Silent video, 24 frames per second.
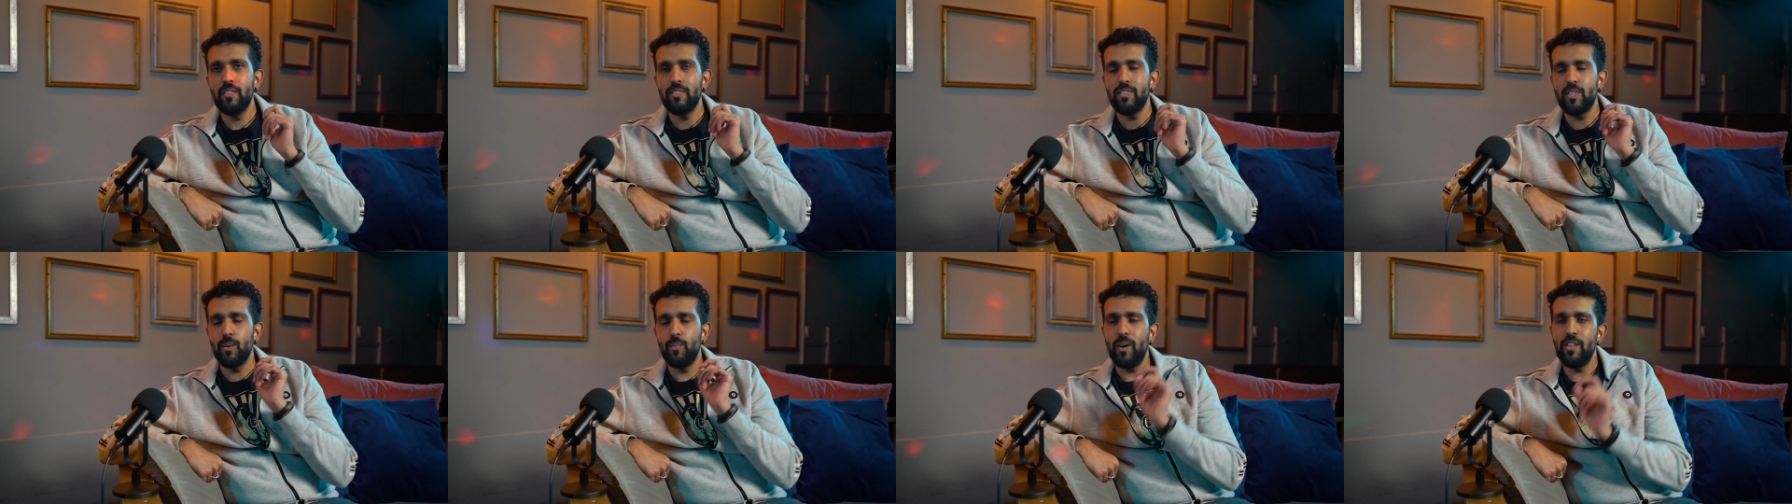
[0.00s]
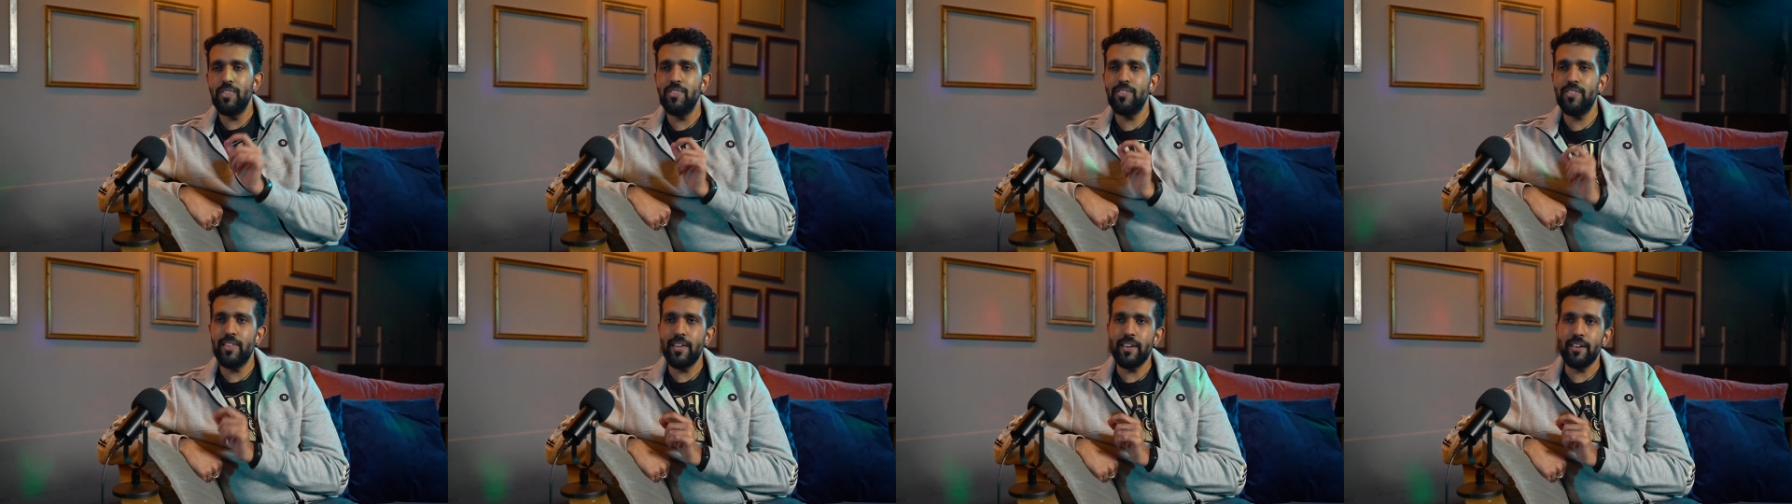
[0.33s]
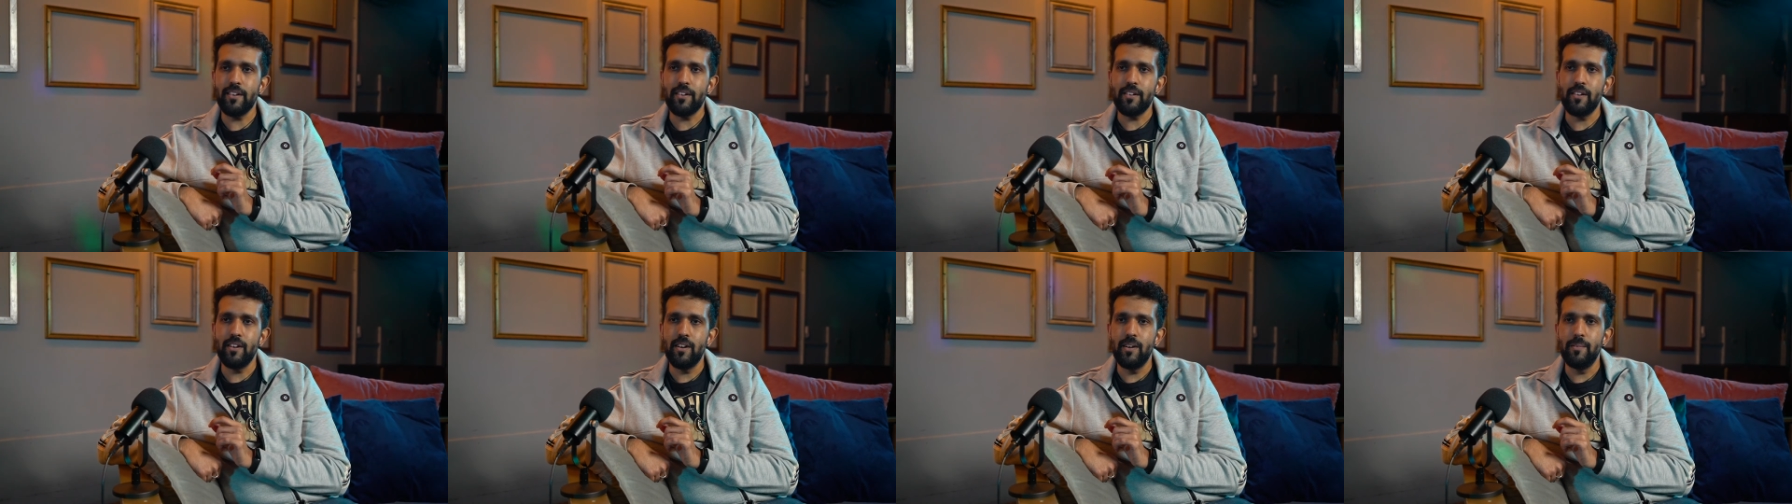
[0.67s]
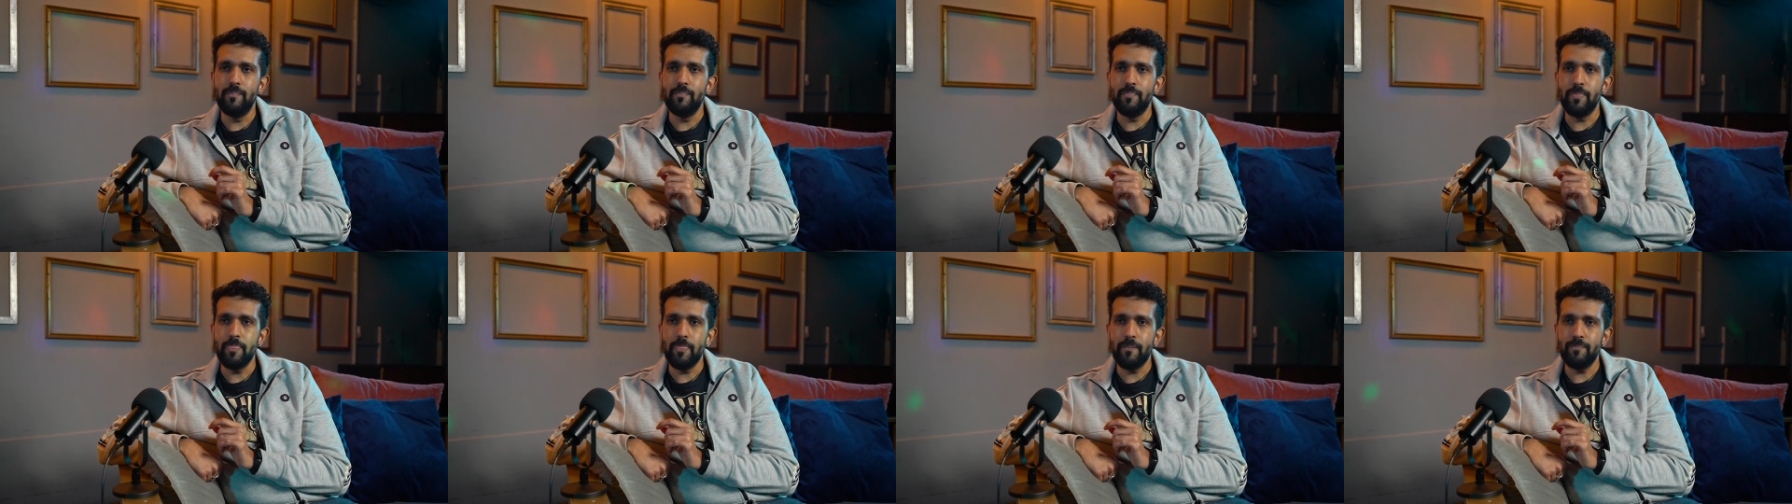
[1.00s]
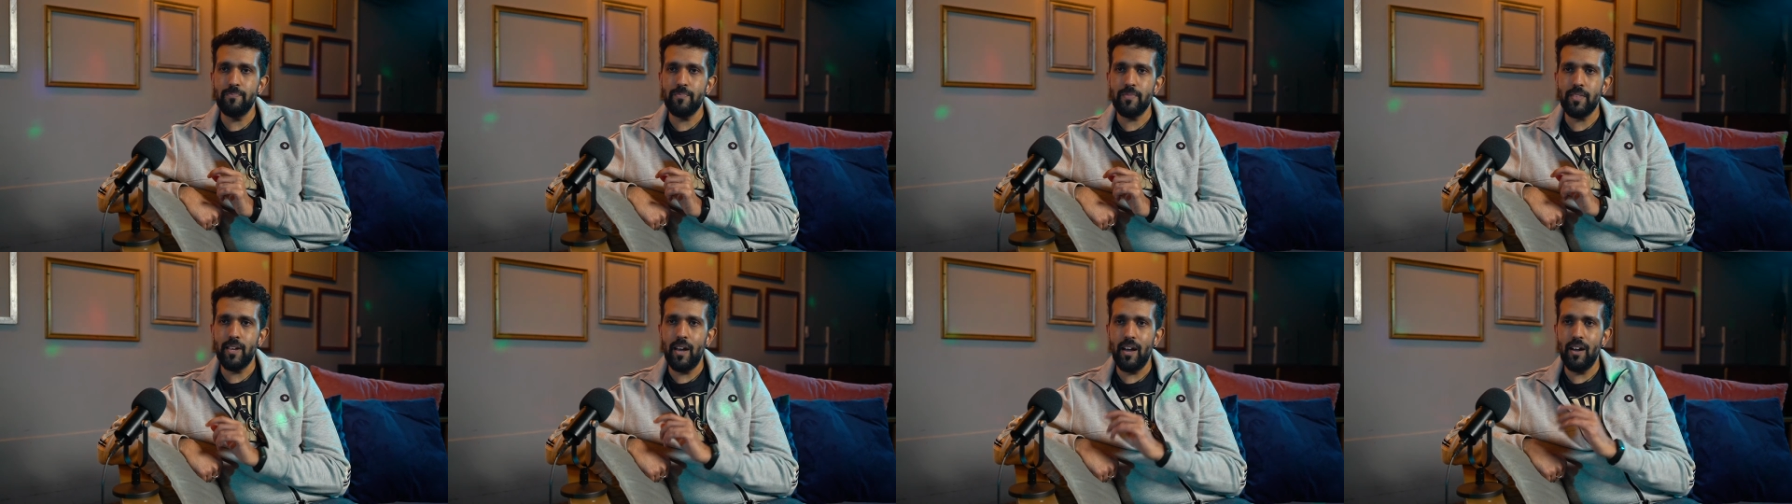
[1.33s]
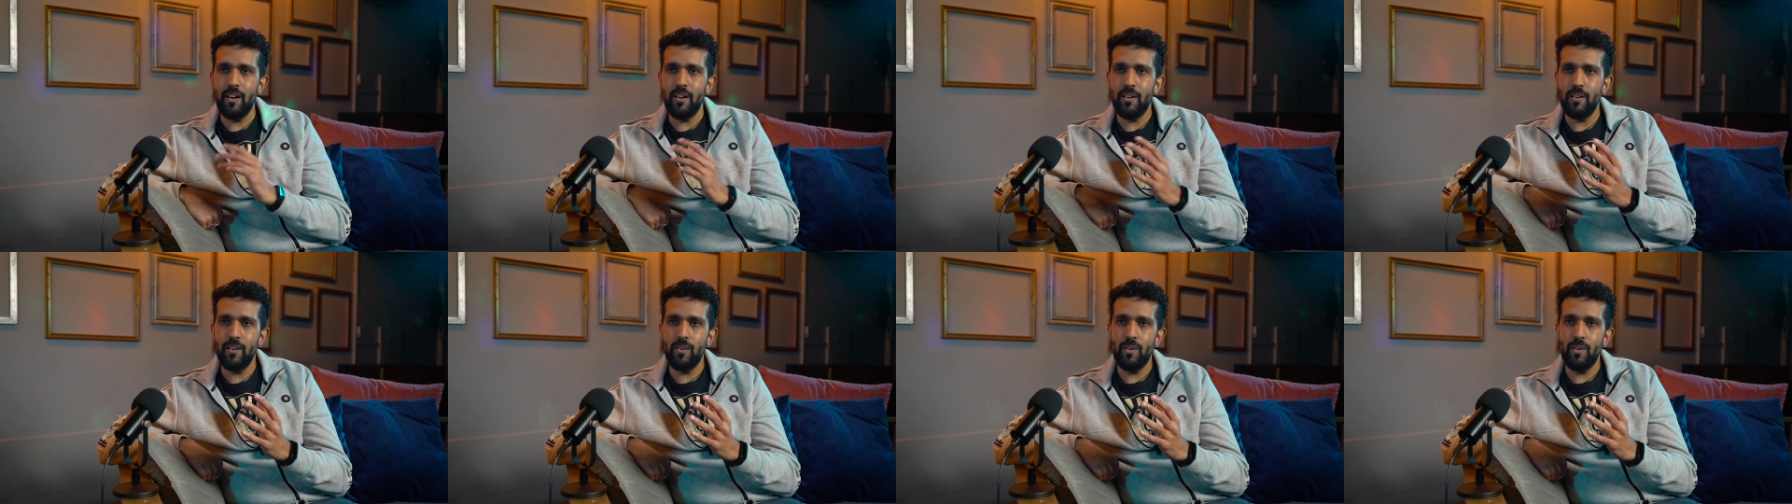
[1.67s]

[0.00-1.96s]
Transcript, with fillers: The one thing um, that